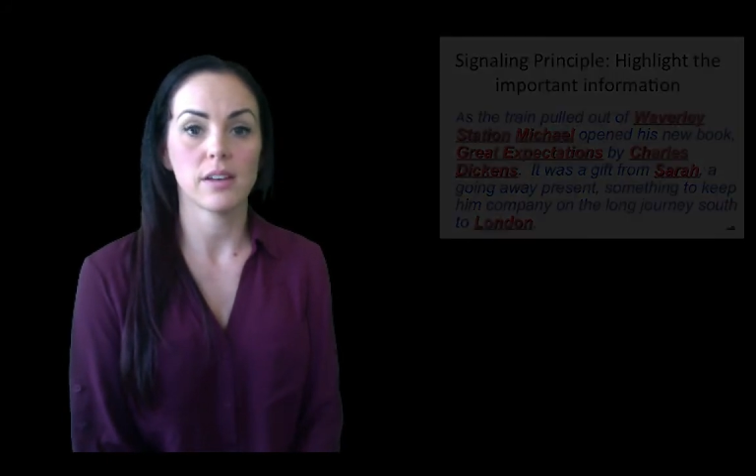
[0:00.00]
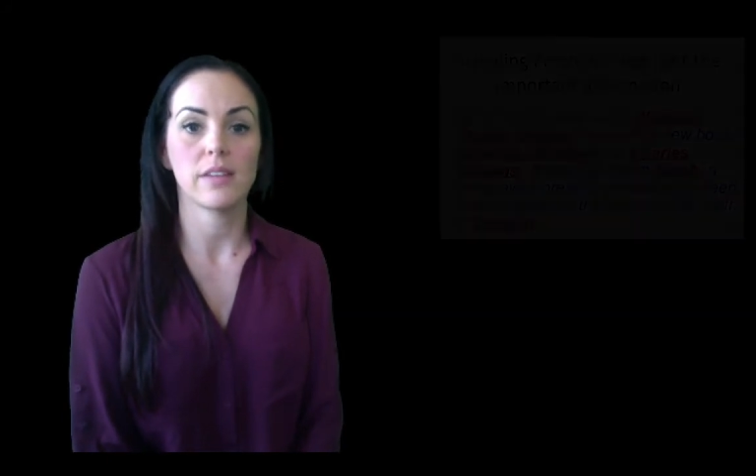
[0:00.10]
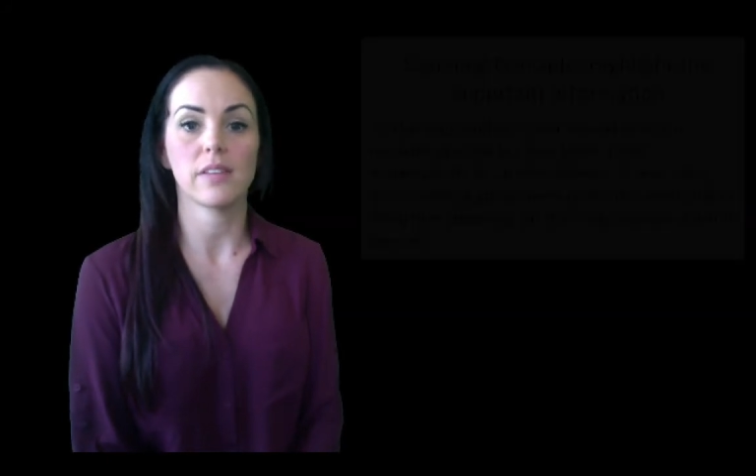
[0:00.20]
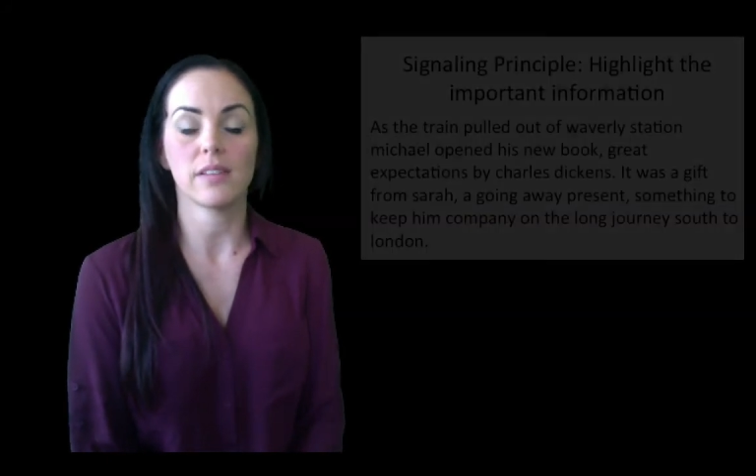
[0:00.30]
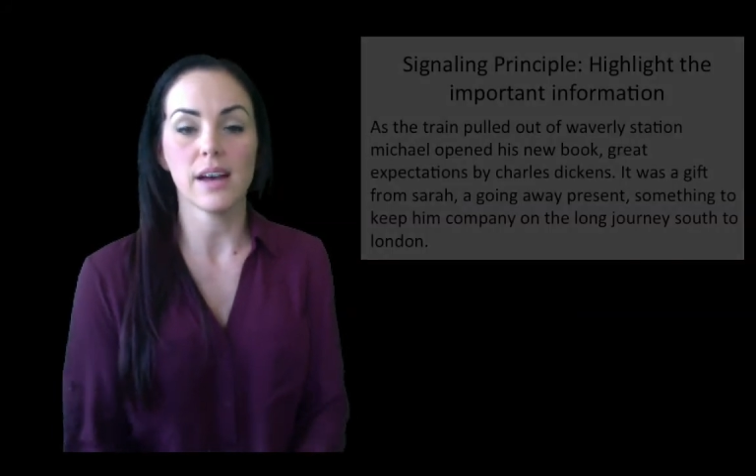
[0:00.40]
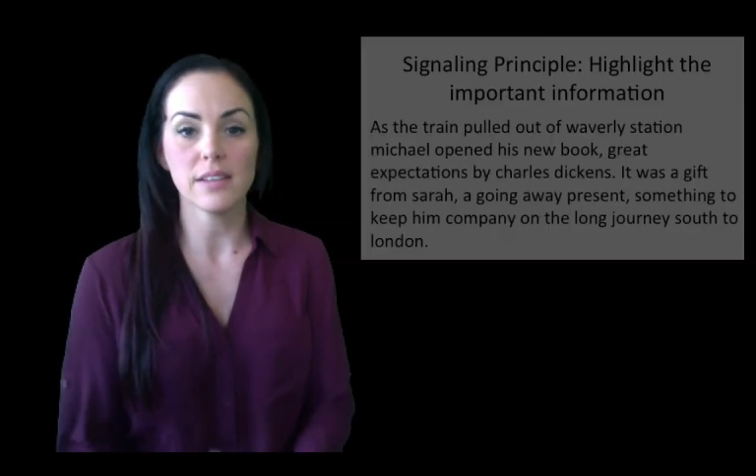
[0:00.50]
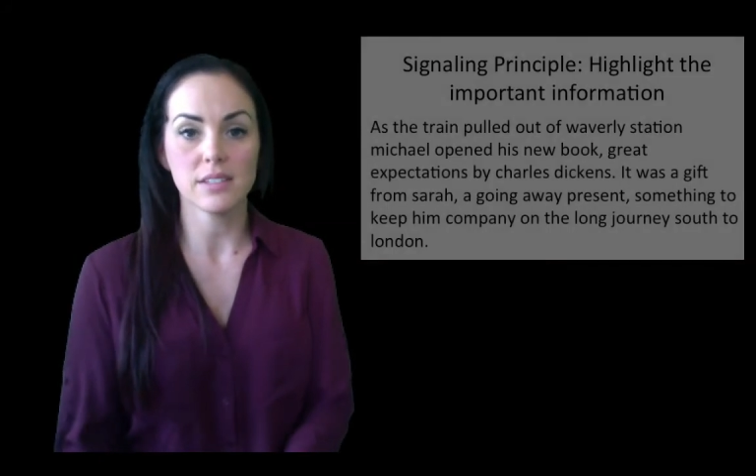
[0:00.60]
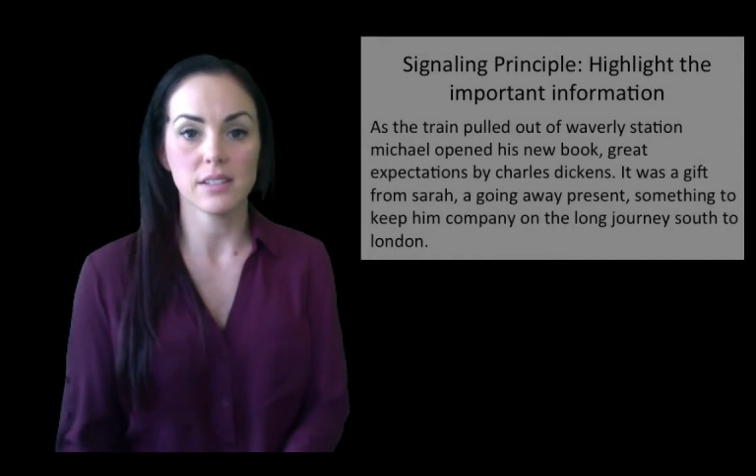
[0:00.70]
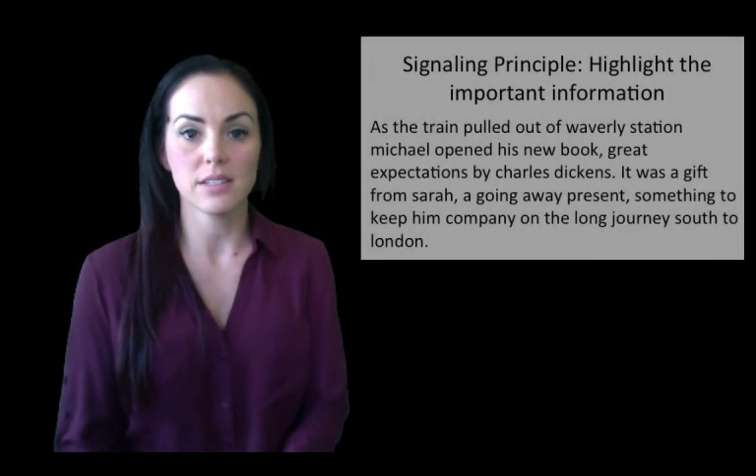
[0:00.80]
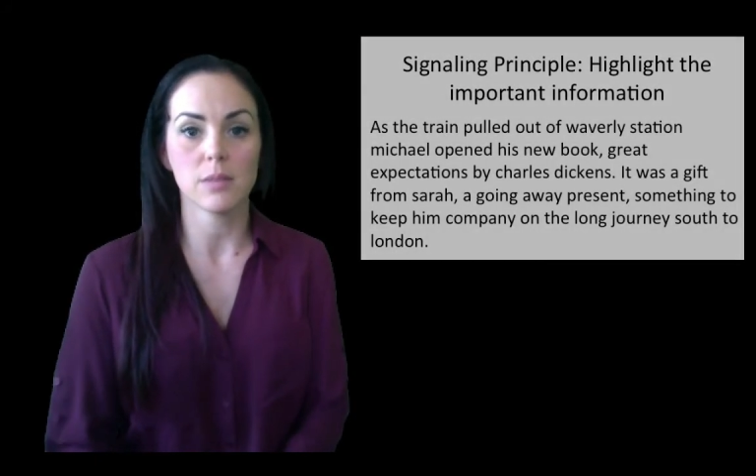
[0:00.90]
In the last
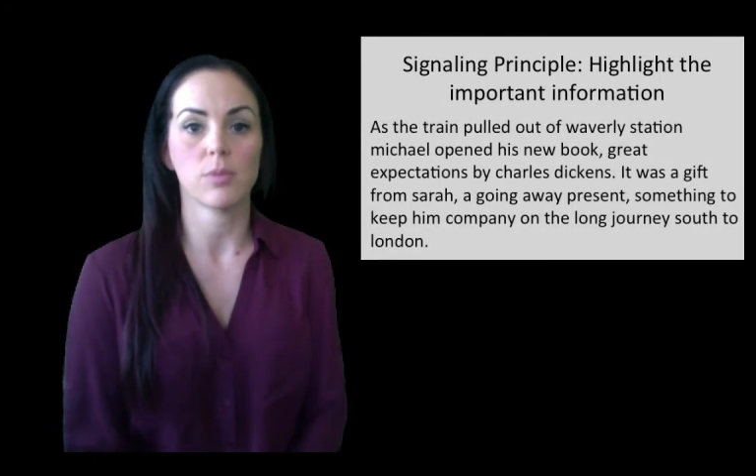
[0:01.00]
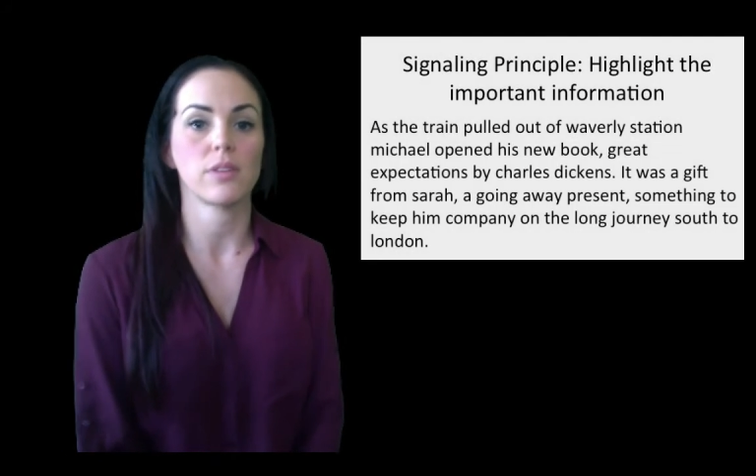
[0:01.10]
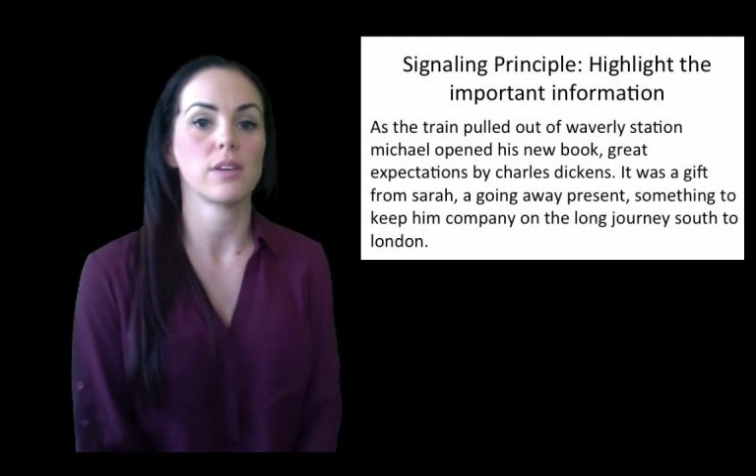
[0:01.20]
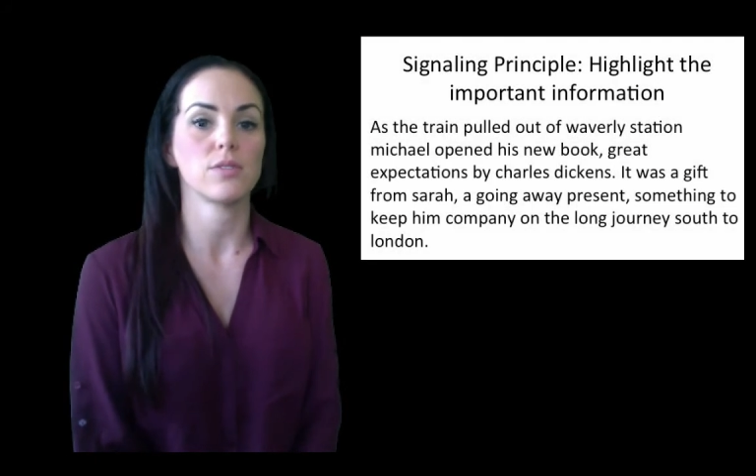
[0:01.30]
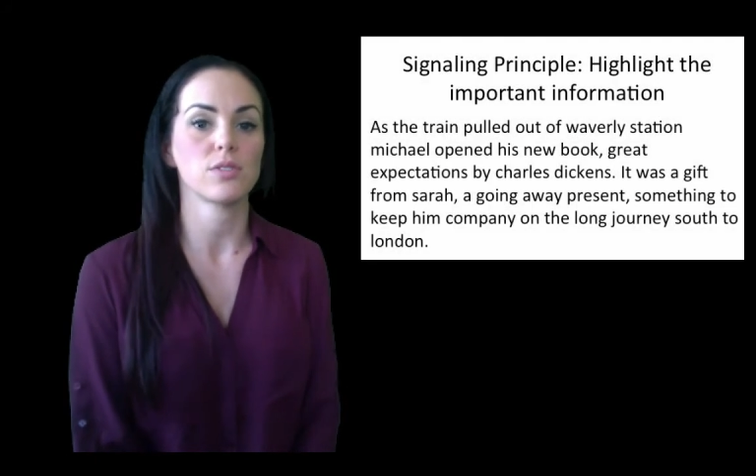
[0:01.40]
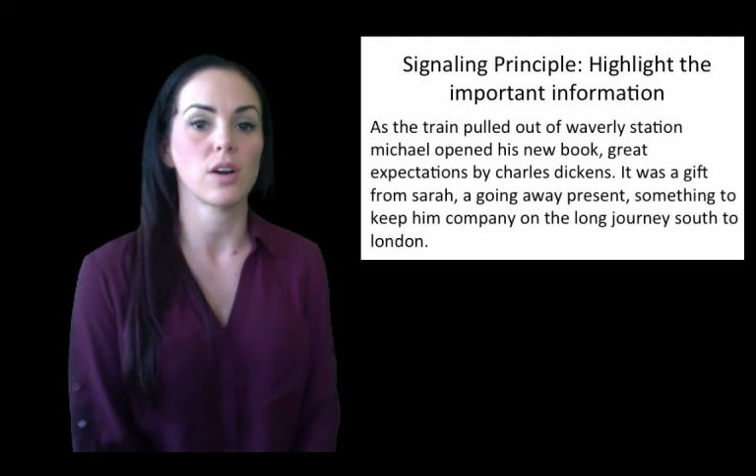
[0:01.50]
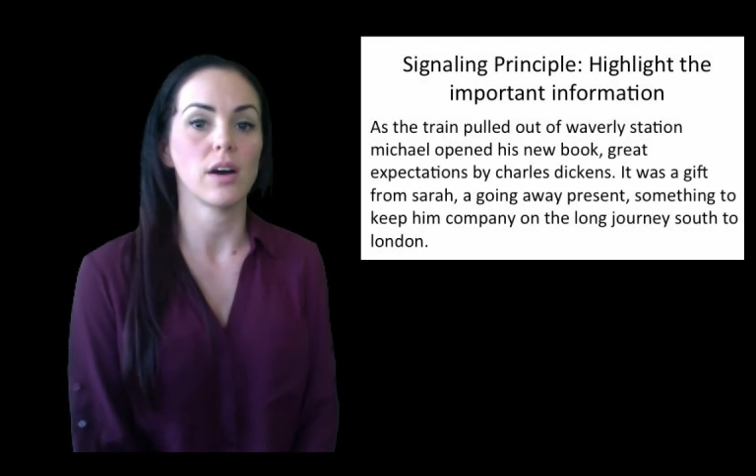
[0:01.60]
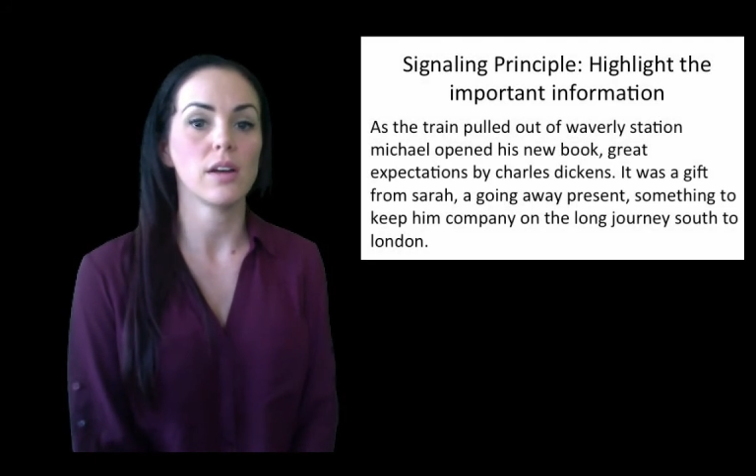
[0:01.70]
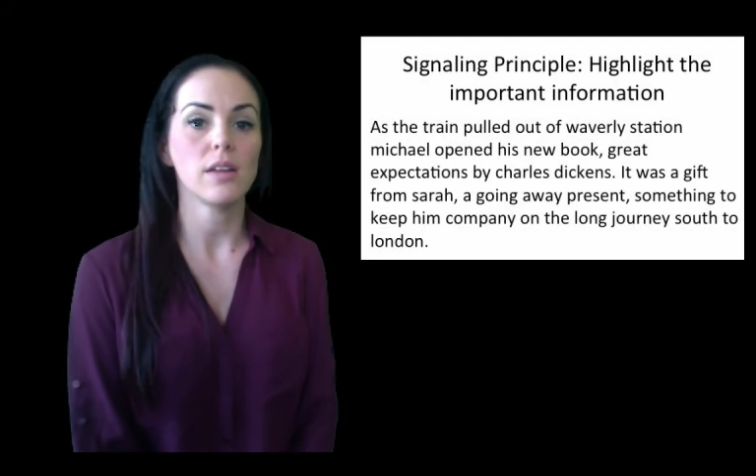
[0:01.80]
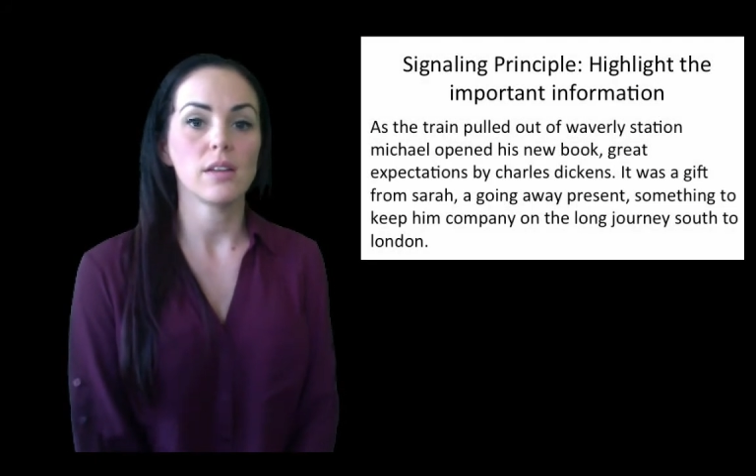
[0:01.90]
example that you saw,